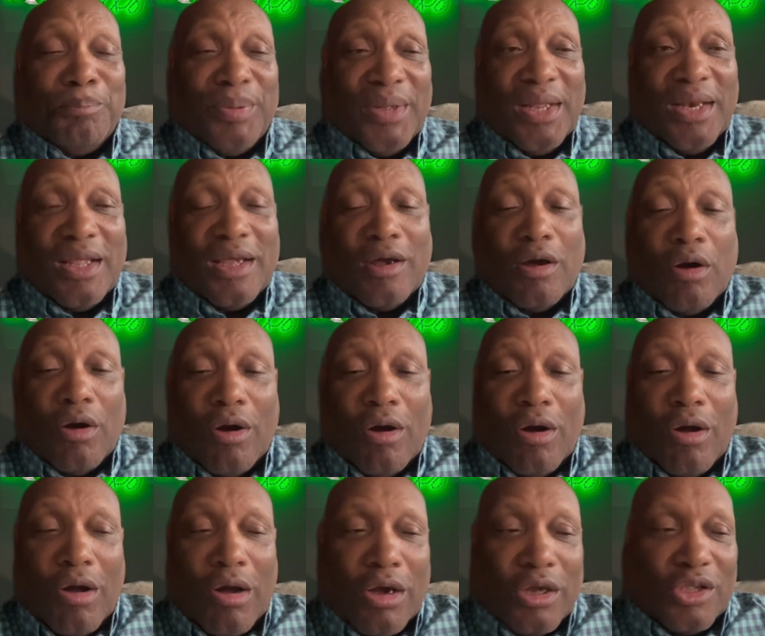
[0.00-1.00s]
be there
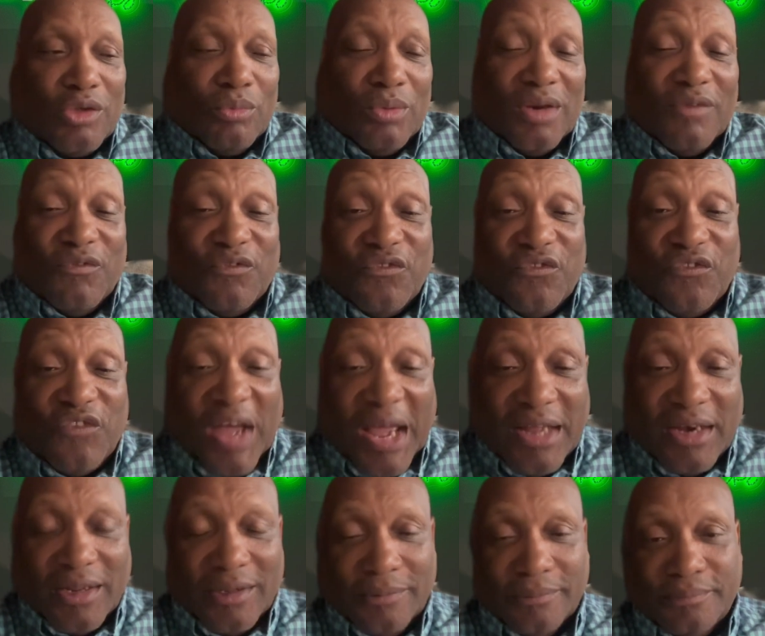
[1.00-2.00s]
arguing and
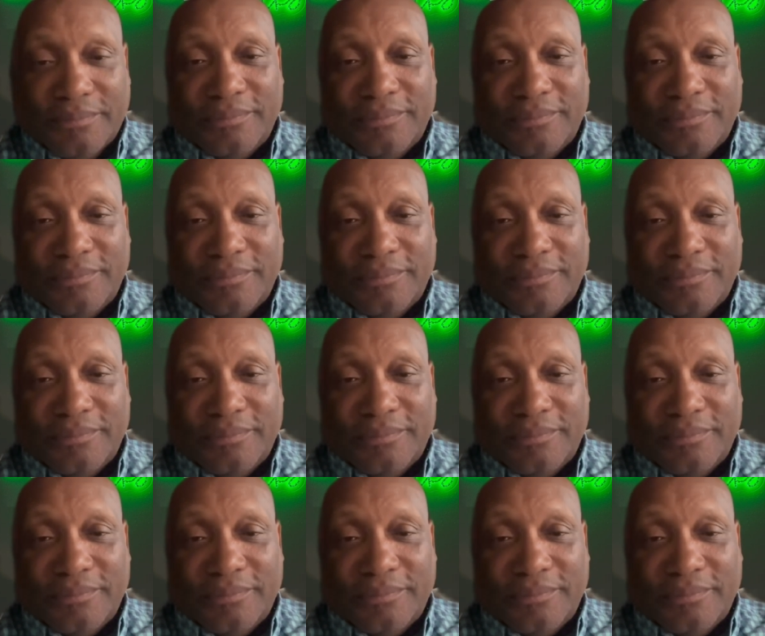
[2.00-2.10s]
fighting.